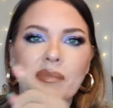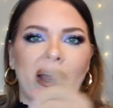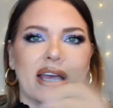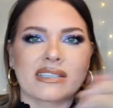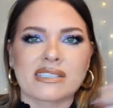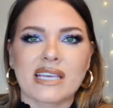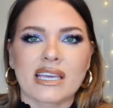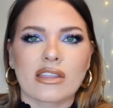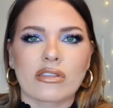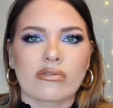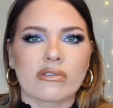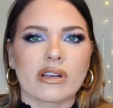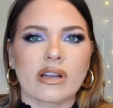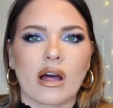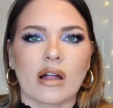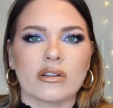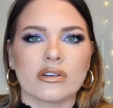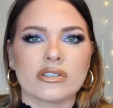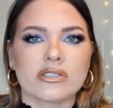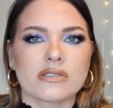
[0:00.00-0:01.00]
It's like
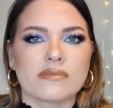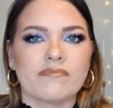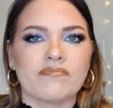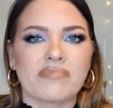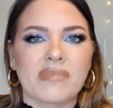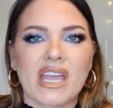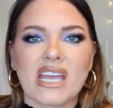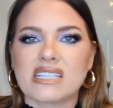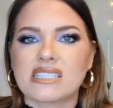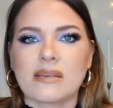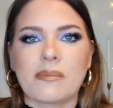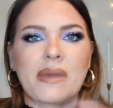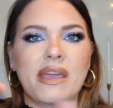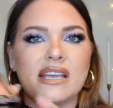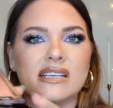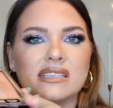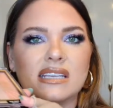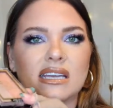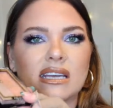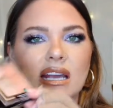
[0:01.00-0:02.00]
$3. It's
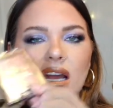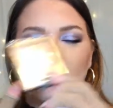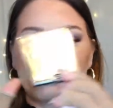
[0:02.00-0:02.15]
amazing.